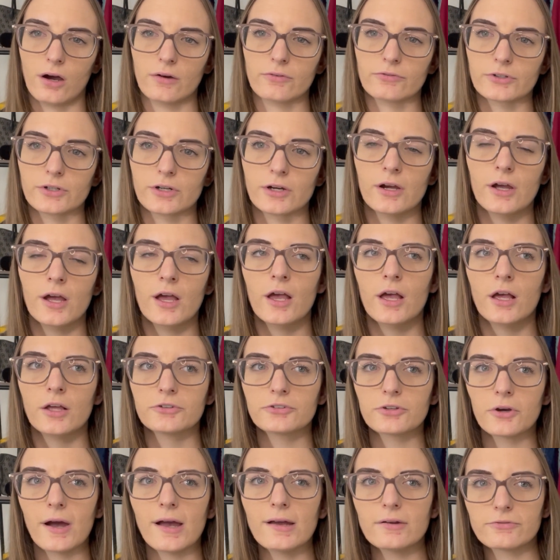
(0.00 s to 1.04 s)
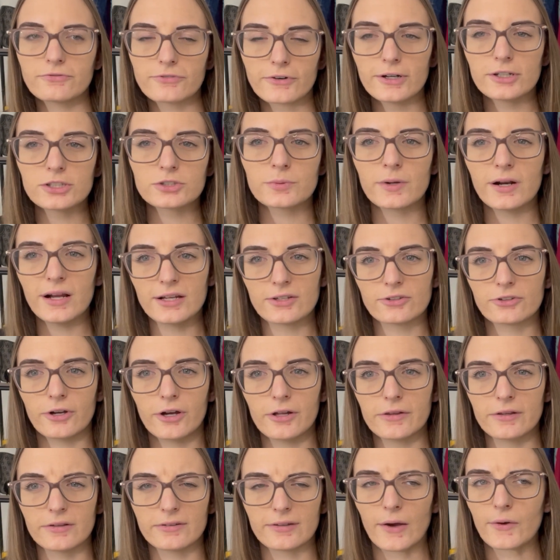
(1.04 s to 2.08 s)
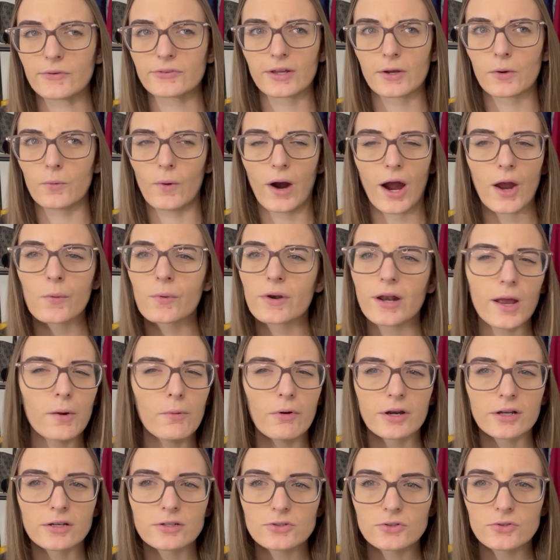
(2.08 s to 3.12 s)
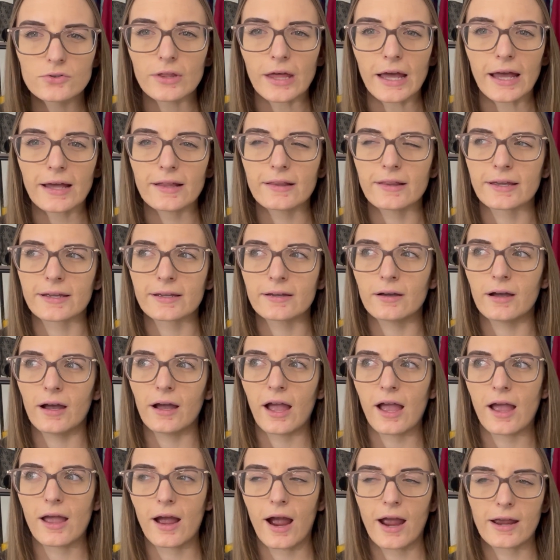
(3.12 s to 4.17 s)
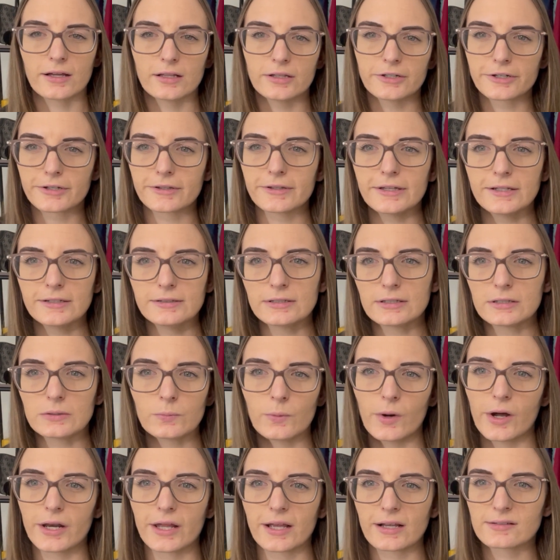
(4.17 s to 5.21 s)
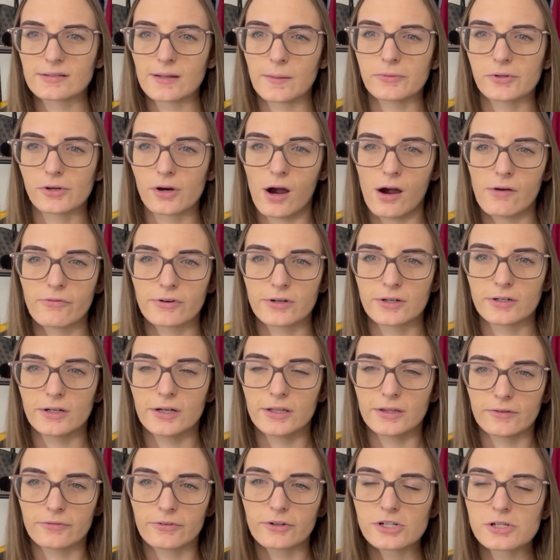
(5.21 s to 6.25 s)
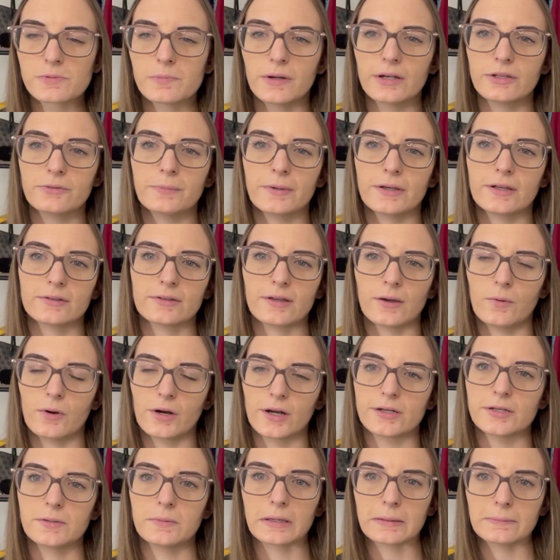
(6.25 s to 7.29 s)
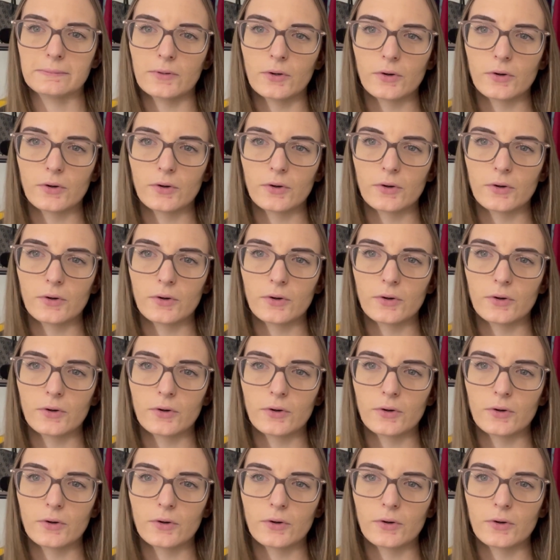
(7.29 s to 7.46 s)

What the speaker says: offer. So at first when I saw this, I was like, why would I want to do that? Like, I clearly didn't want to accept their offer in the first place because I wanted to make